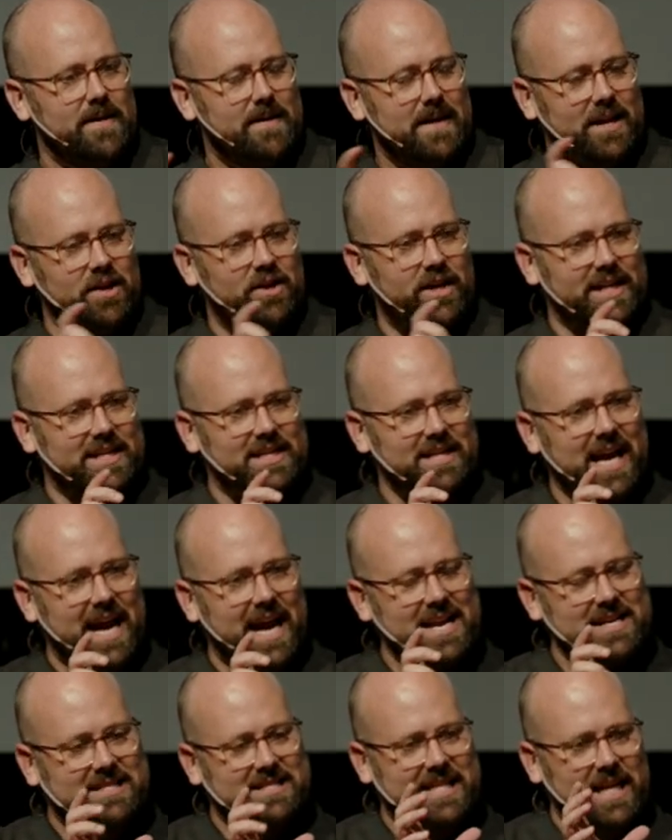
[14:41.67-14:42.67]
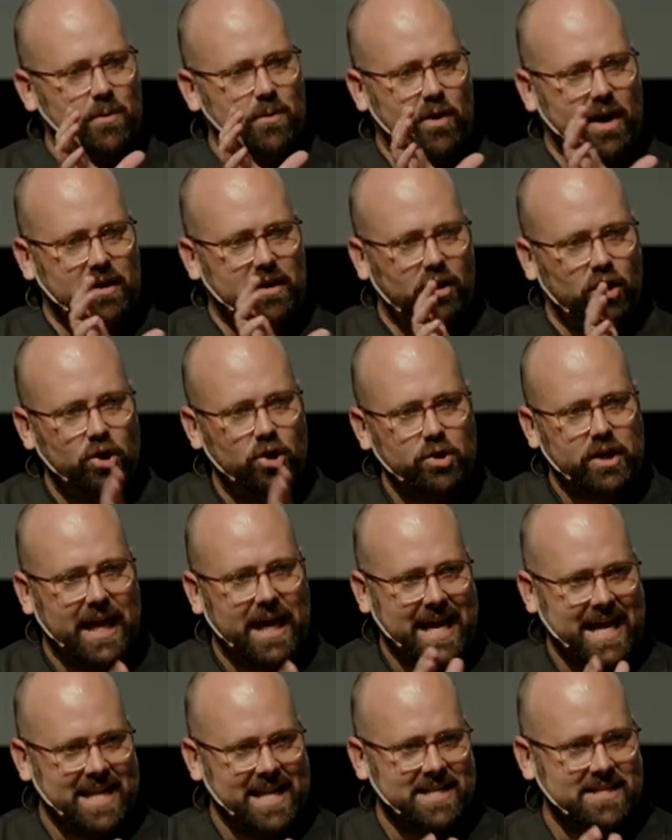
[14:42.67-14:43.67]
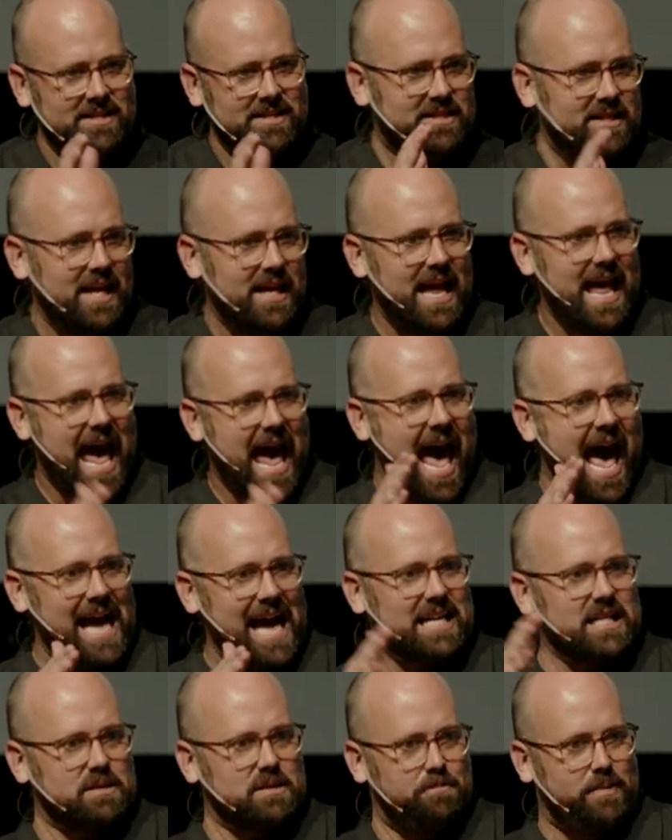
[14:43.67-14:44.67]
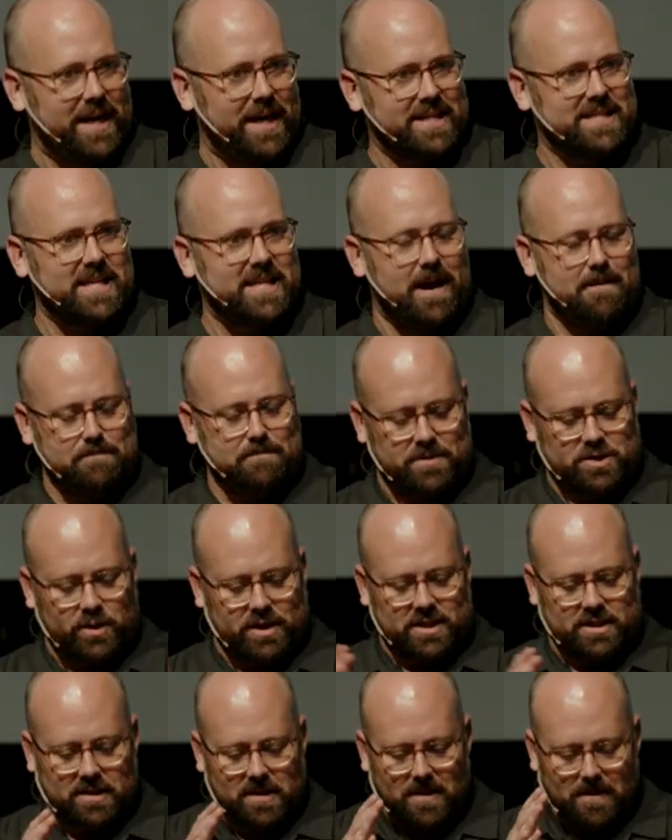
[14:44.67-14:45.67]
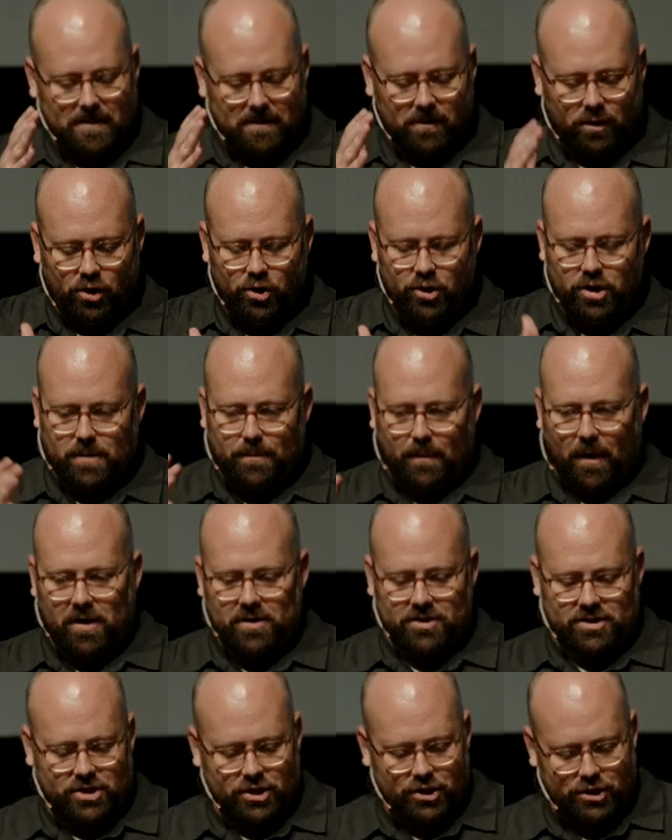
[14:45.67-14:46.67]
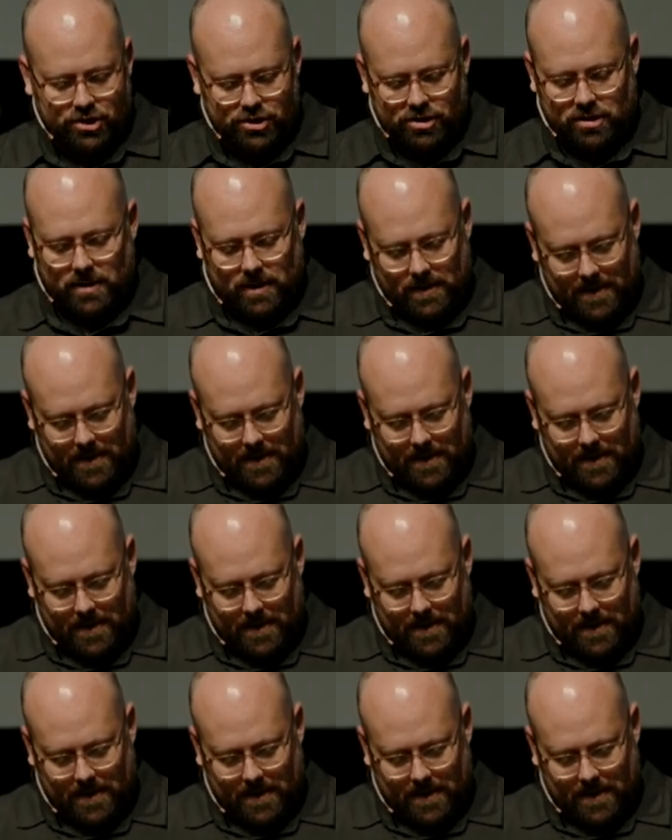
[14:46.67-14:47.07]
And you get to kind of see where Luke ends, Acts picks up. So it's Luke part 2.